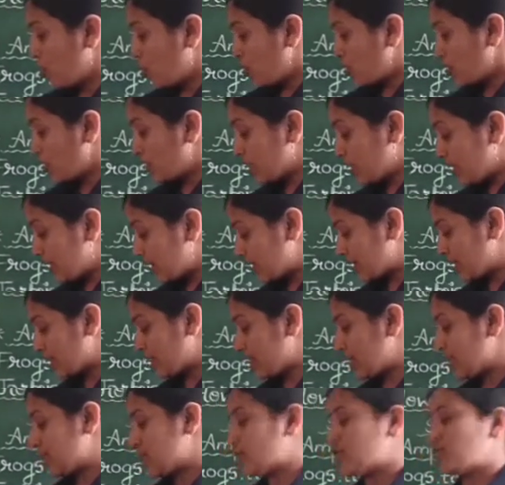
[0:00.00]

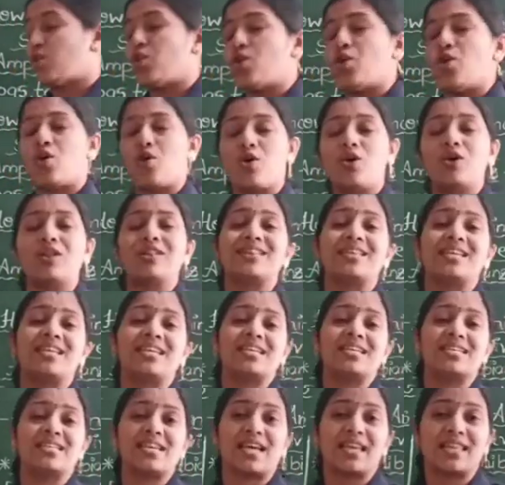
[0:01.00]
turtles. All
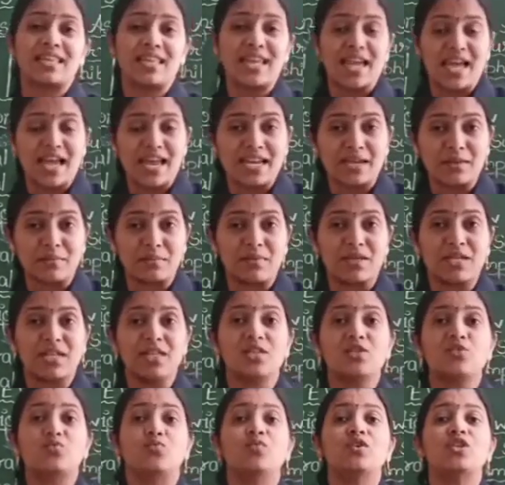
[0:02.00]
these are the
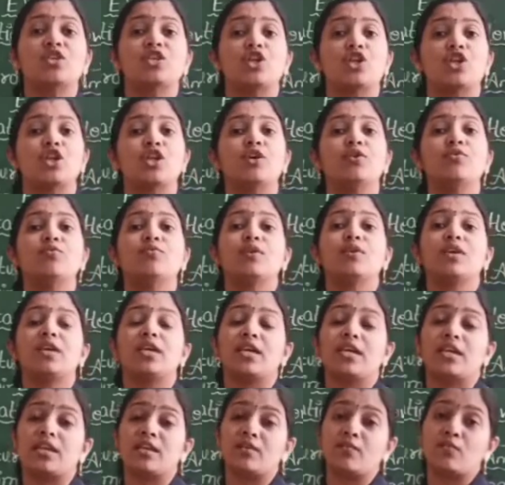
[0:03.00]
animals which live
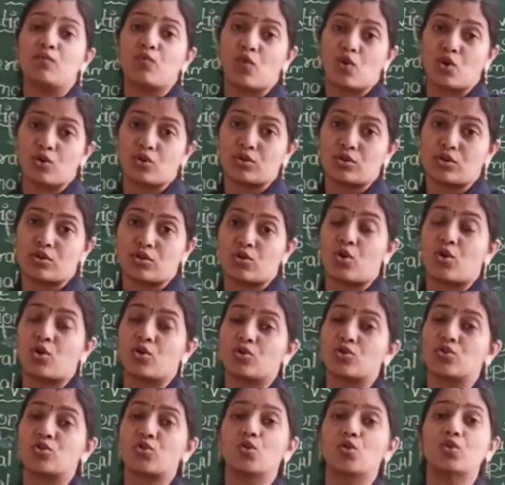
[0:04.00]
in water.
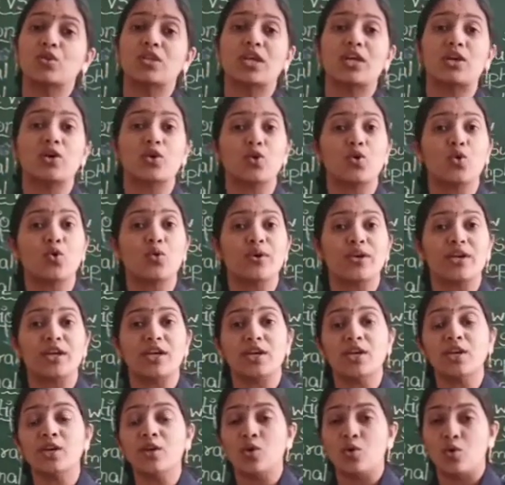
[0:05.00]
Also they grow
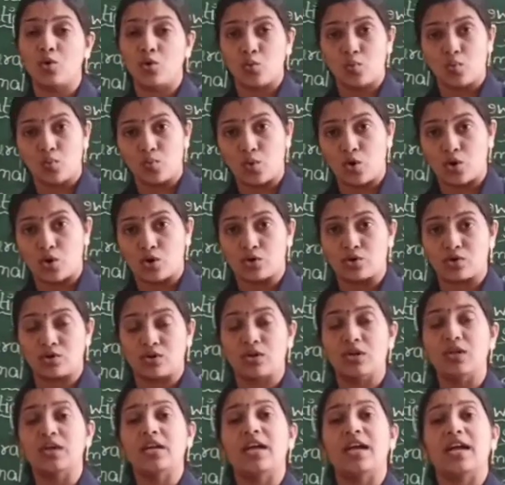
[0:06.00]
in water,
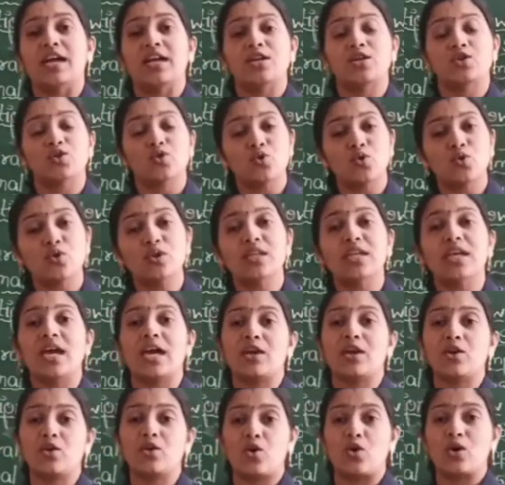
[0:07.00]
and so they
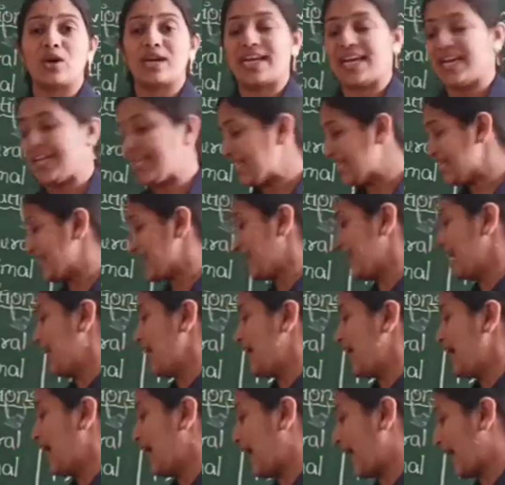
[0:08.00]
are called as
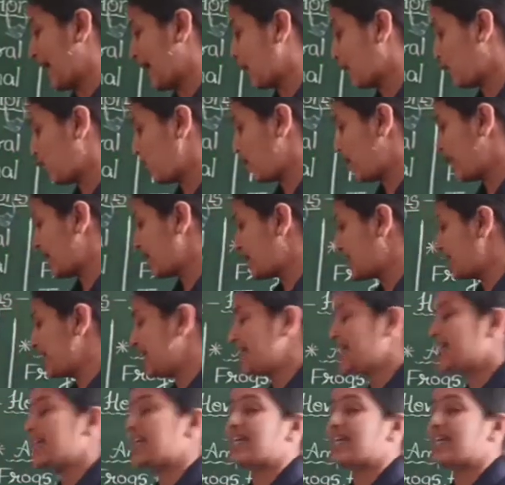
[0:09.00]
aquatic